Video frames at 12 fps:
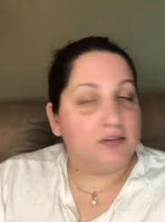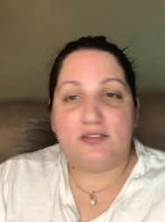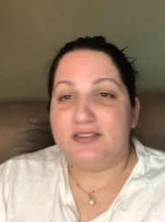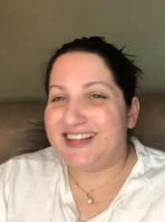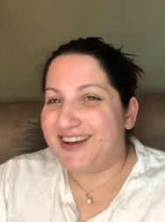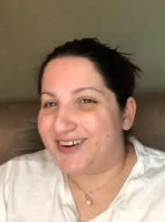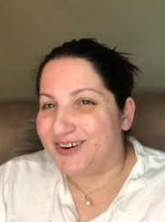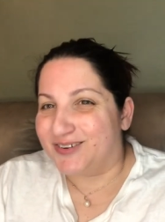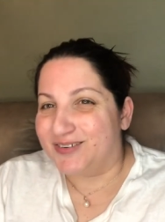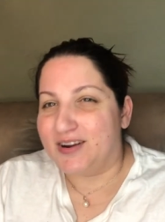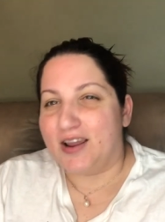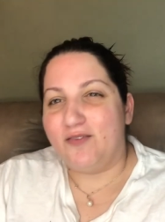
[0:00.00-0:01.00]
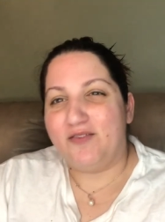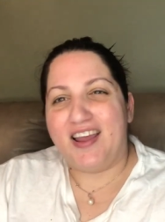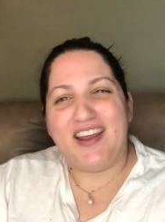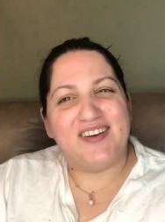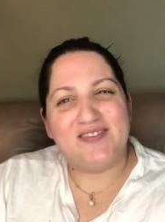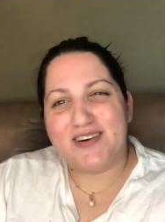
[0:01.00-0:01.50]
So if
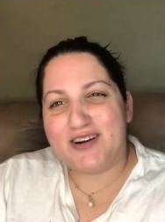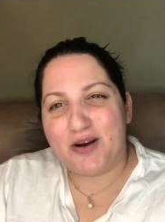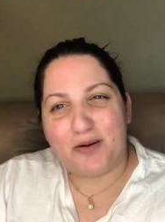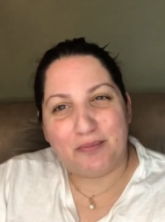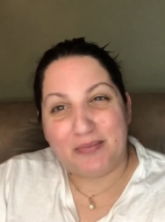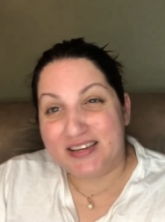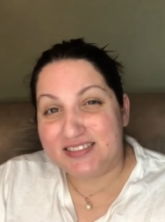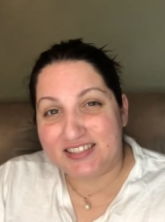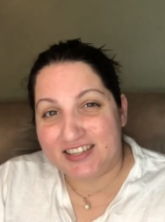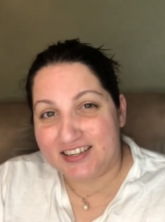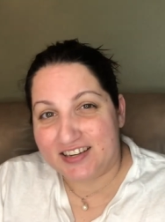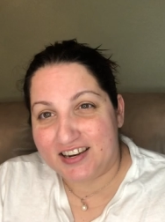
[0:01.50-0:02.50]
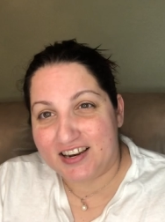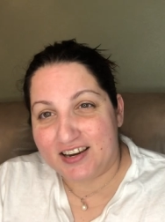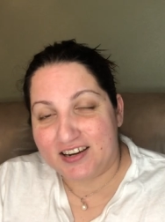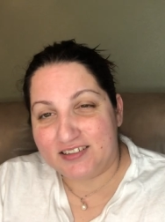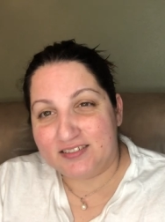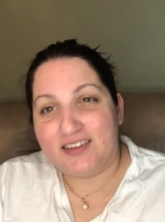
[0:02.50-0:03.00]
I ever go missing
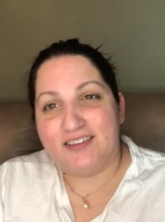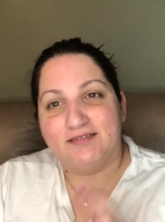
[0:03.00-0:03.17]
again,